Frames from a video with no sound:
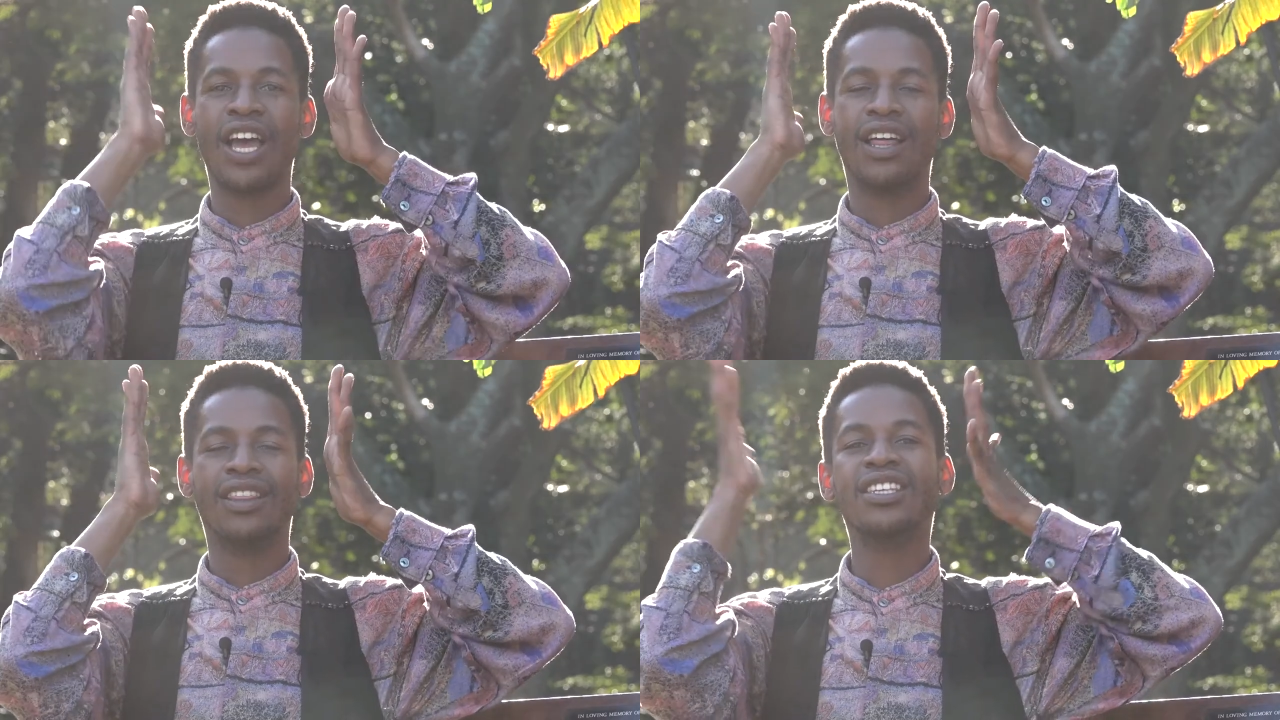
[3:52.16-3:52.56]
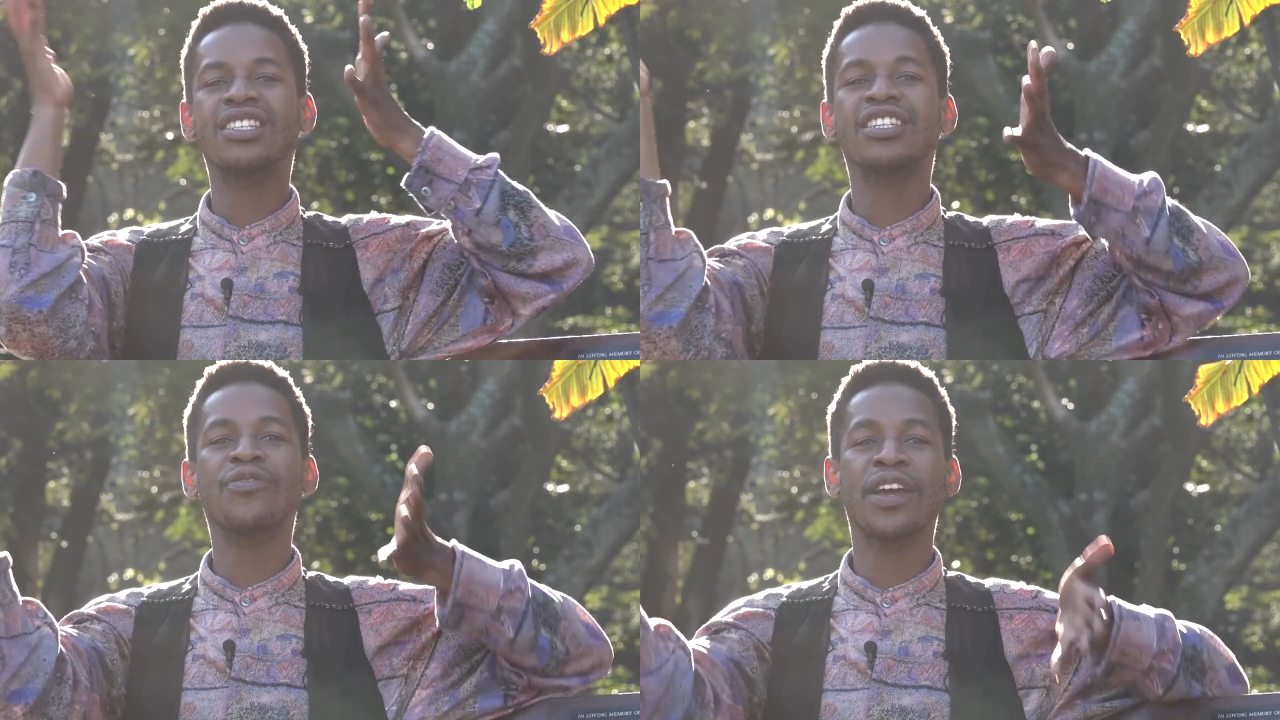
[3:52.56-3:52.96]
here.
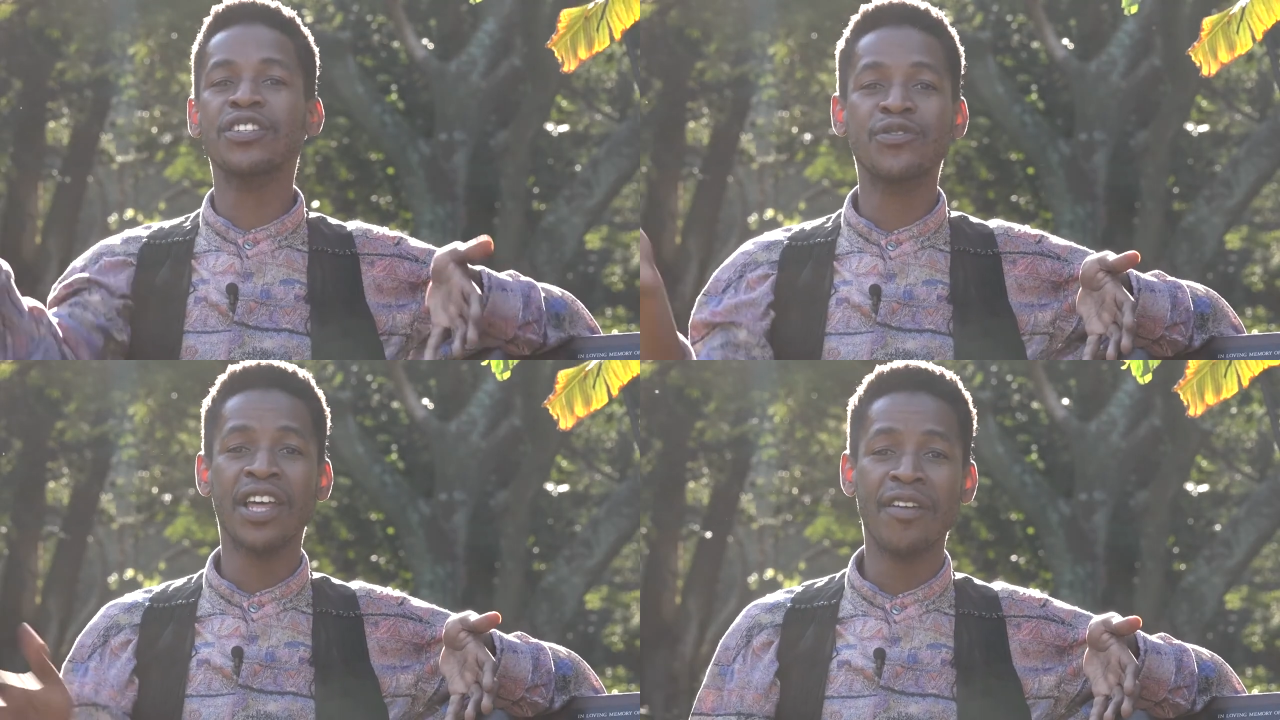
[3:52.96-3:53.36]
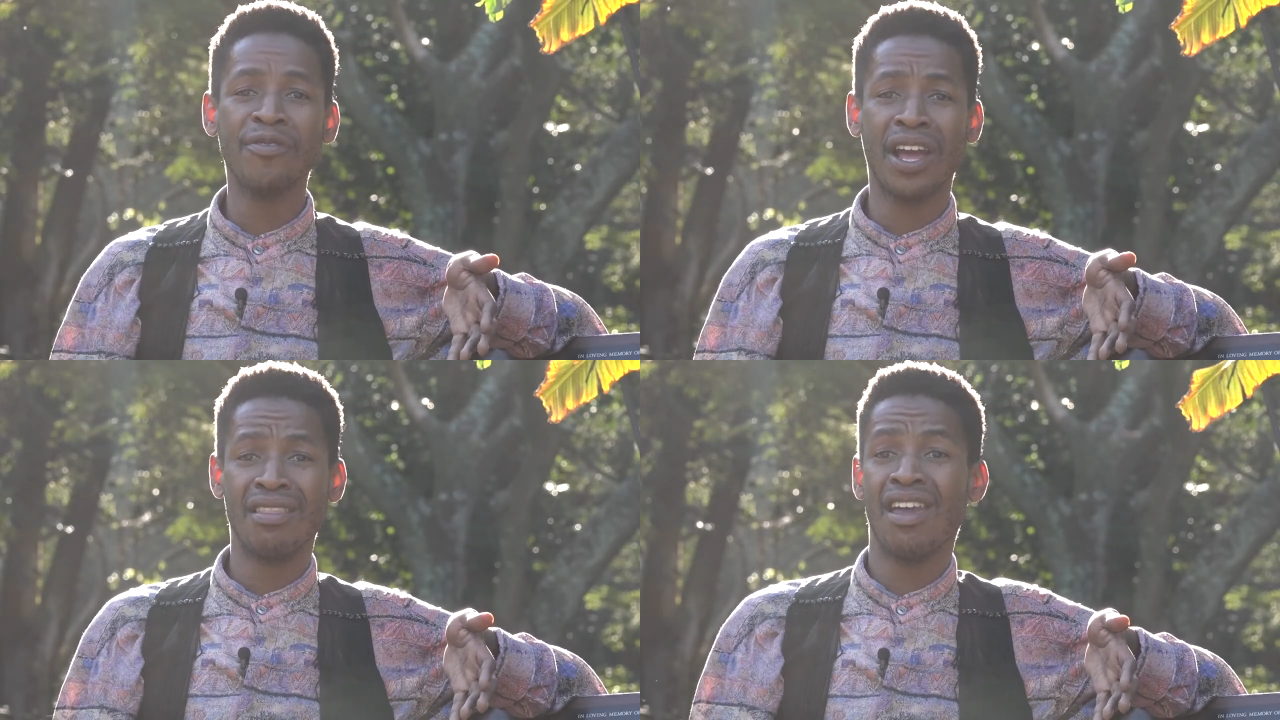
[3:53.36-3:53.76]
This is the face of South
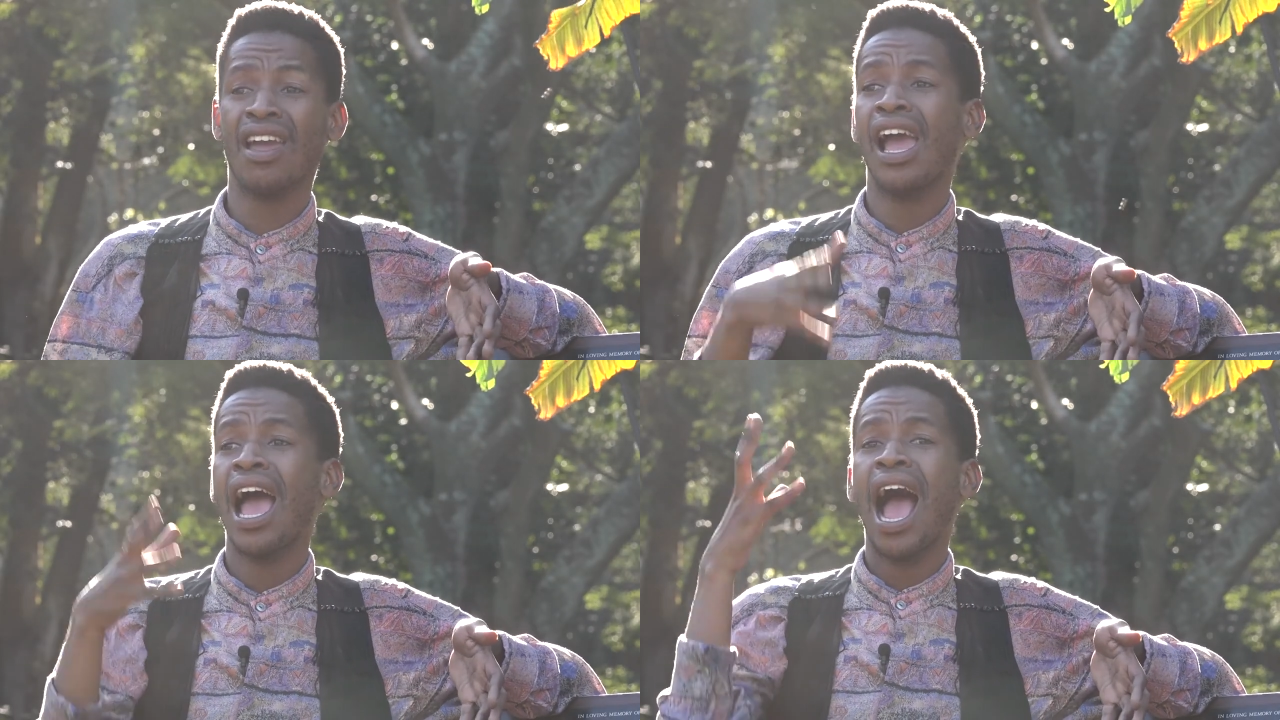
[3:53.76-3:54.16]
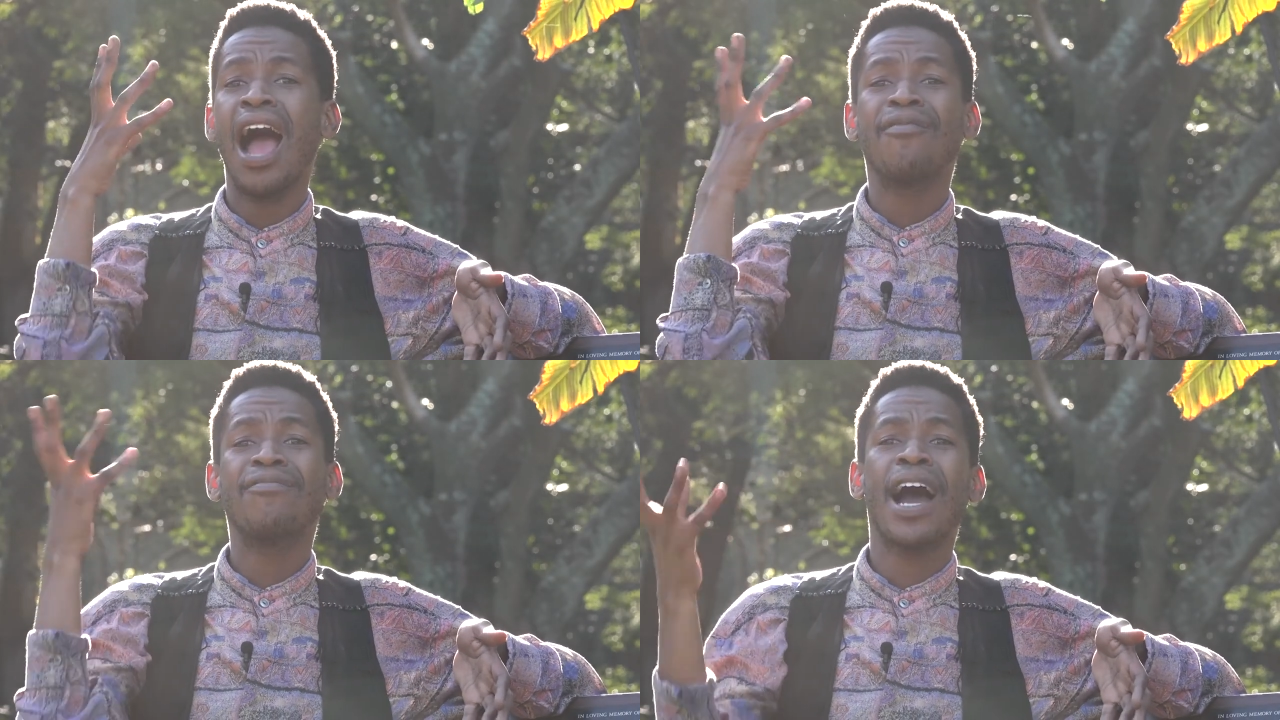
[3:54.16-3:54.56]
Africa. they
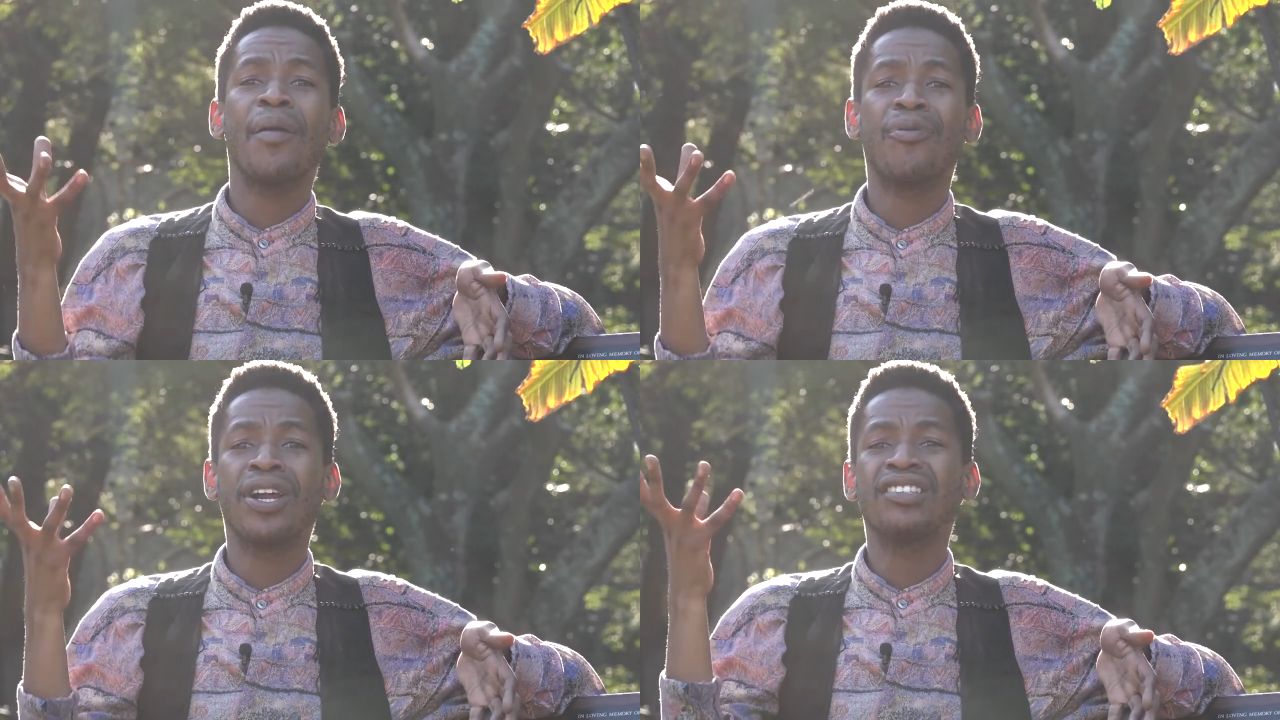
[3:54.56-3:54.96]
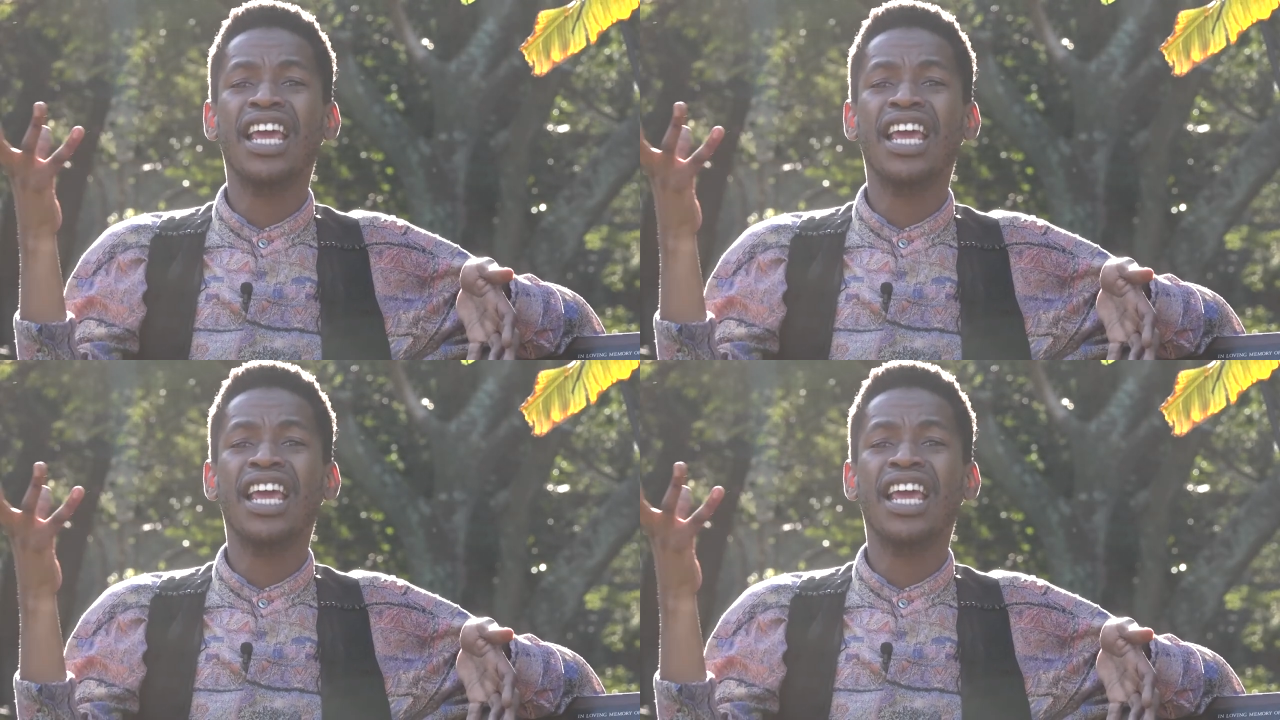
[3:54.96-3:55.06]
vibrant,